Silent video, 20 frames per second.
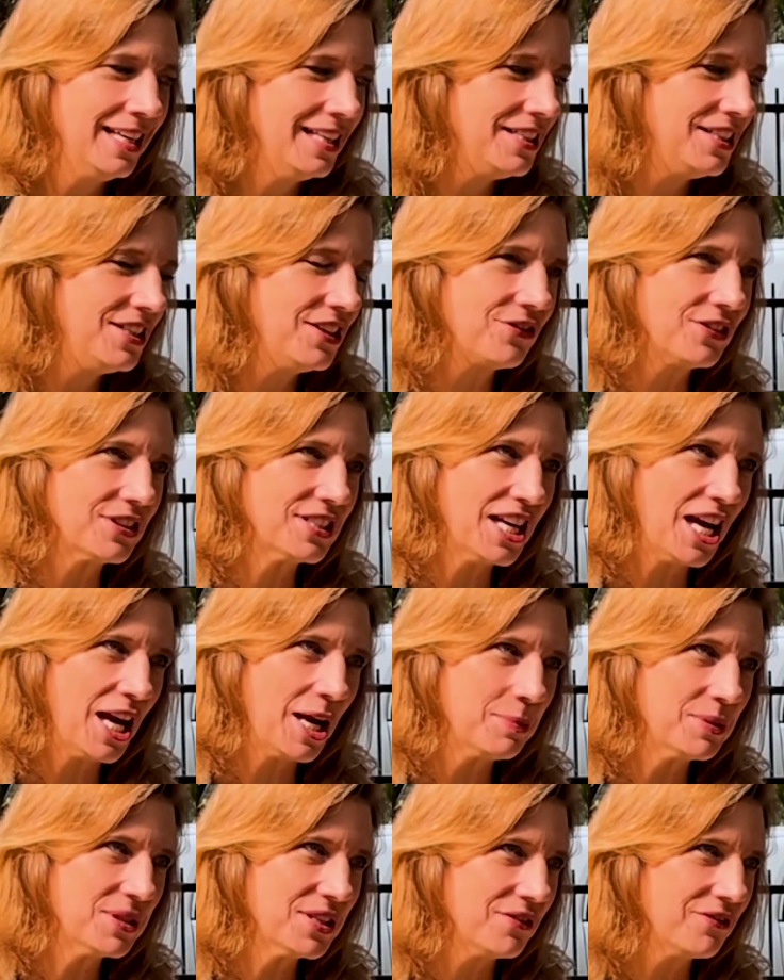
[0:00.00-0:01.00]
different
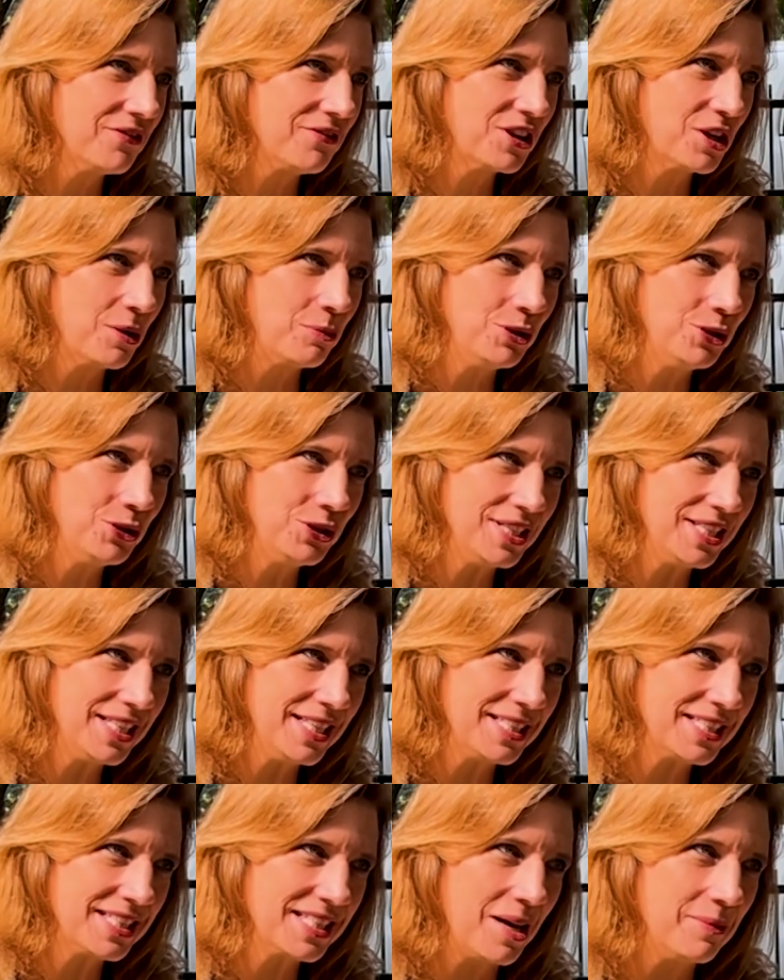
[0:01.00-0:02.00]
types of
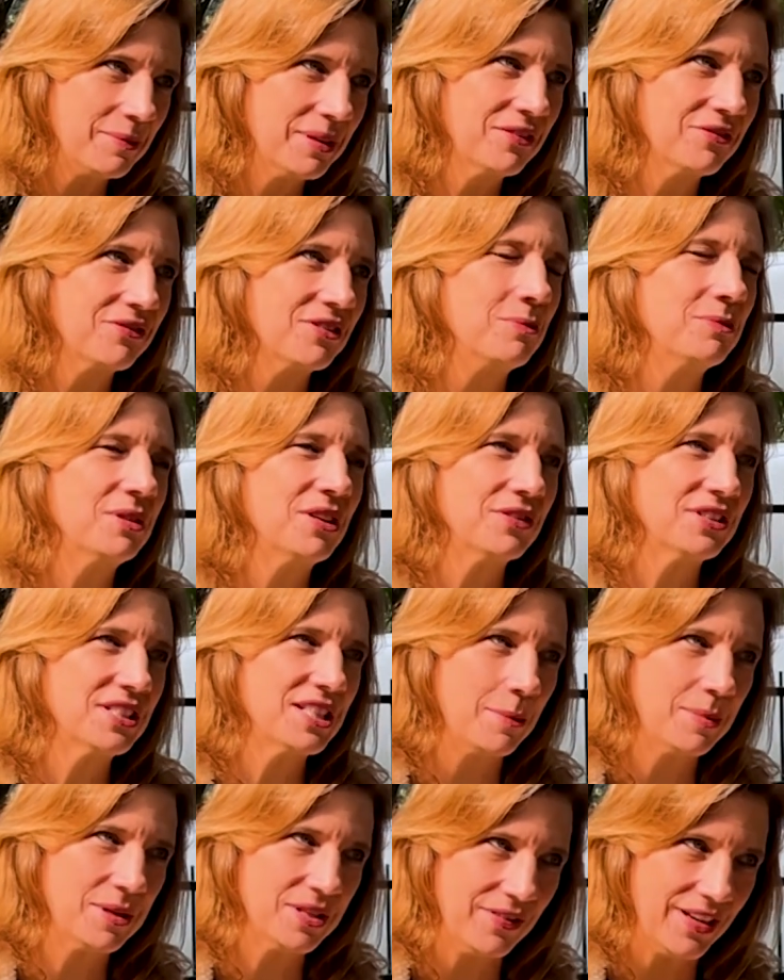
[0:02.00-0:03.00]
communities coming from, different
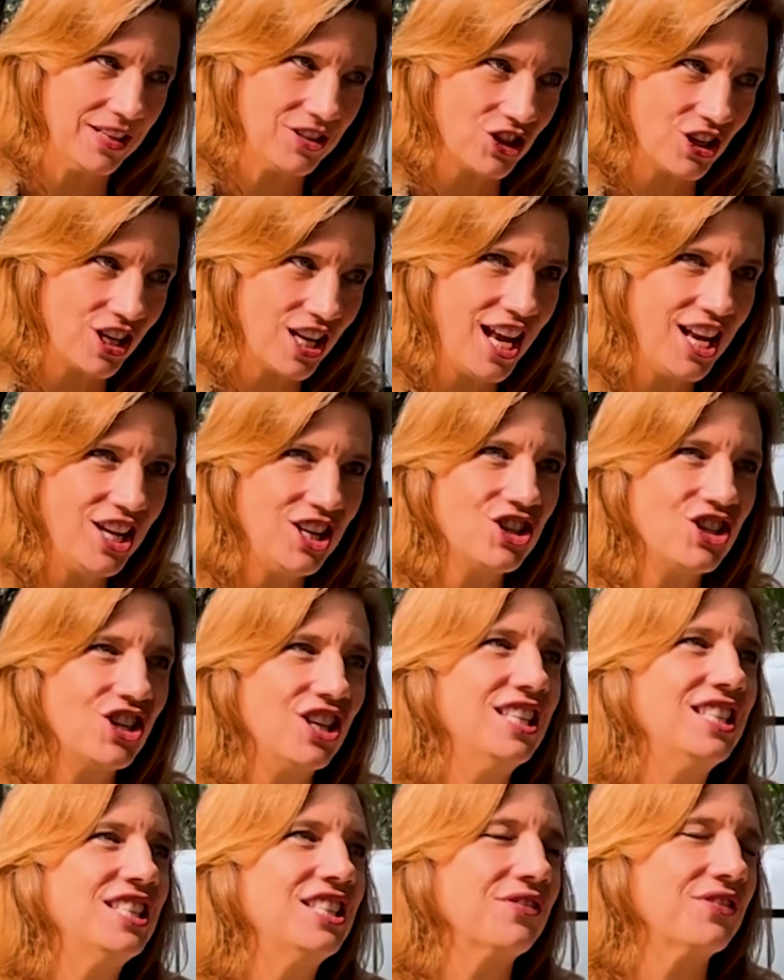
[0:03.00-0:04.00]
types of
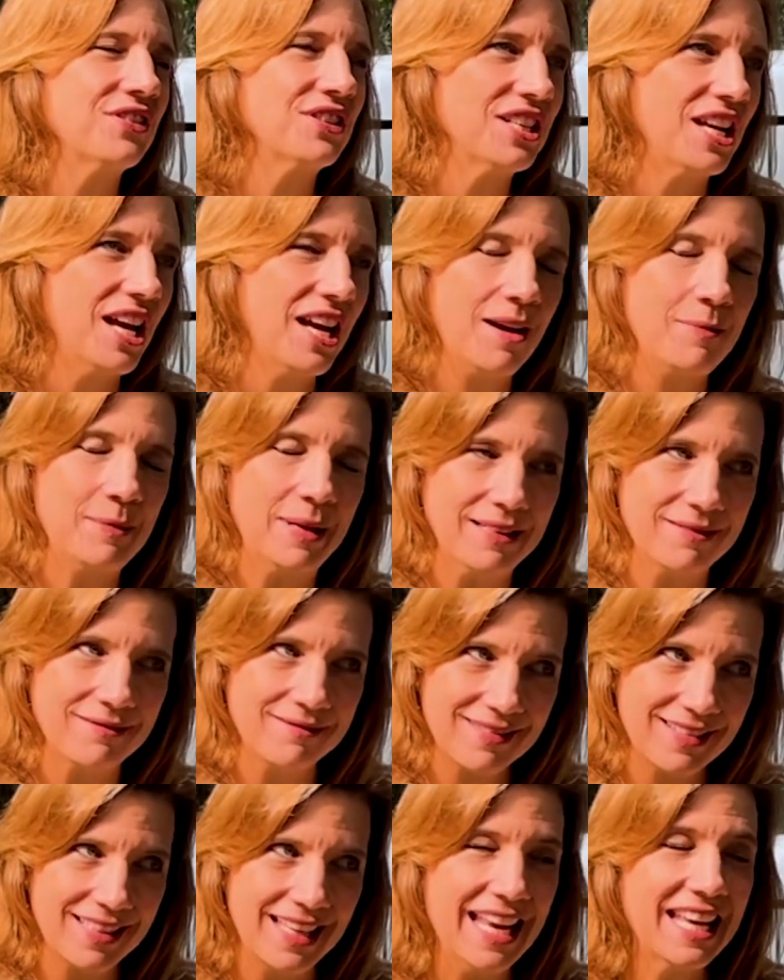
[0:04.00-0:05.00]
education, I mean,
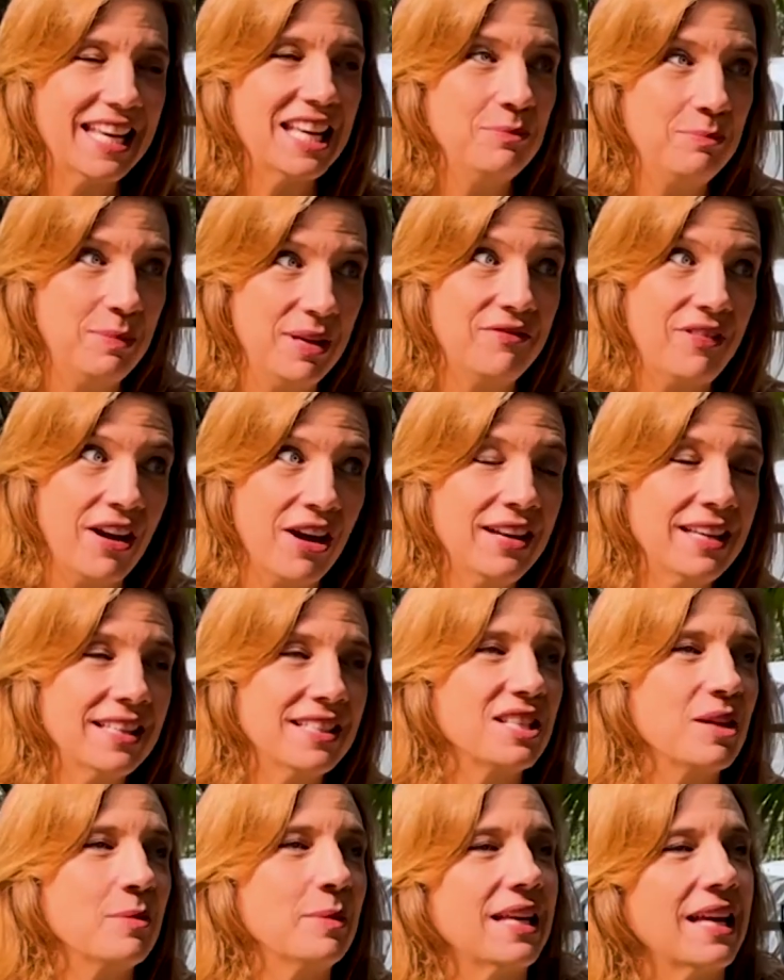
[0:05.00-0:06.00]
it could be very
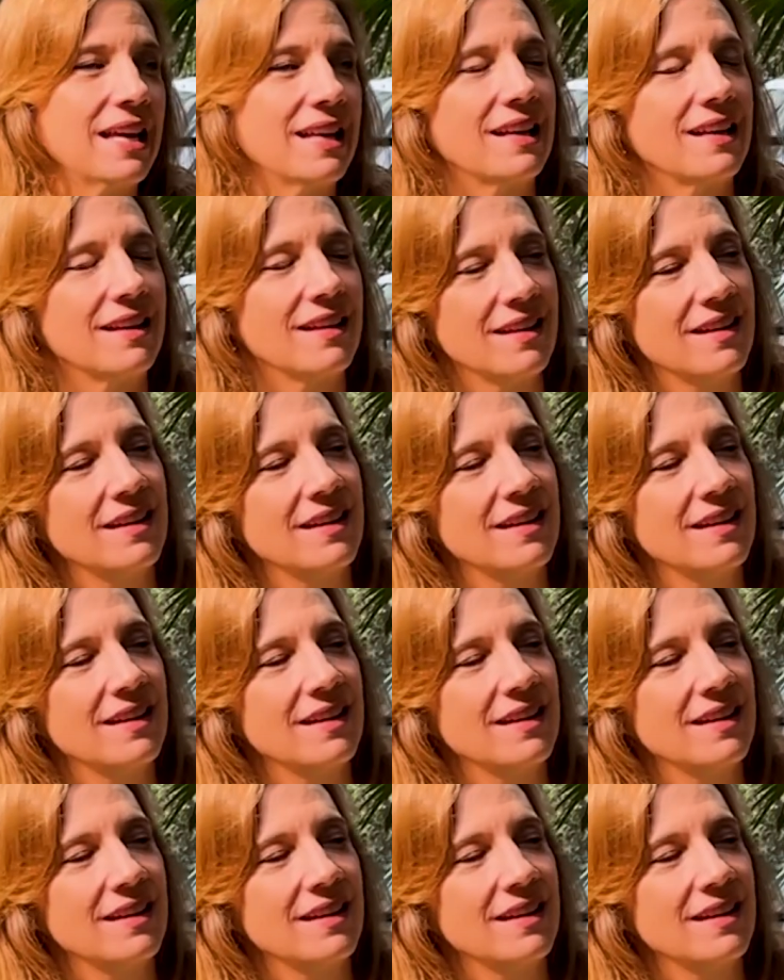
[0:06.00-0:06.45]
intimidating.